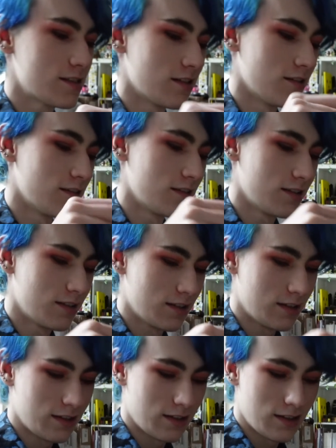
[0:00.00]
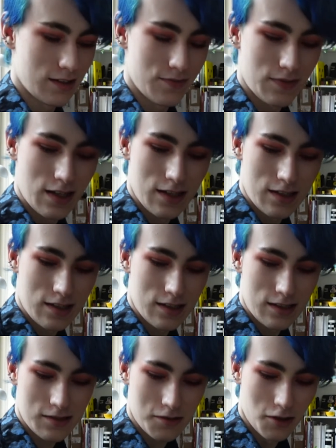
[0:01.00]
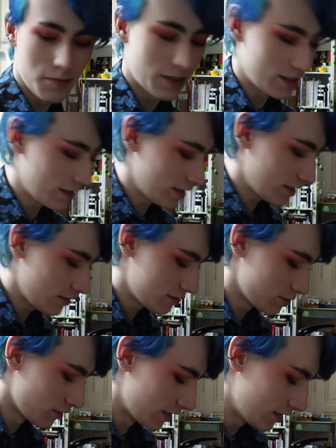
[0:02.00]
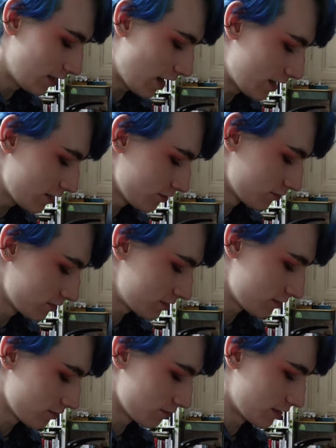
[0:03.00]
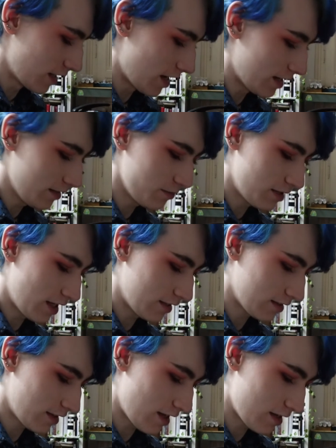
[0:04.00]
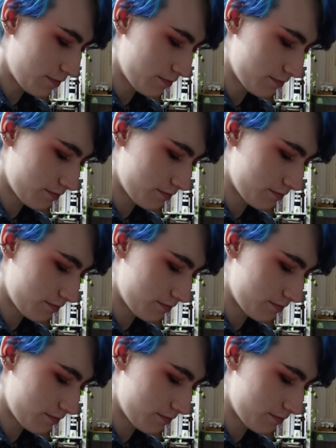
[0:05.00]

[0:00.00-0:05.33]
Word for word: So Scorbunny is the one that I used when I played the game.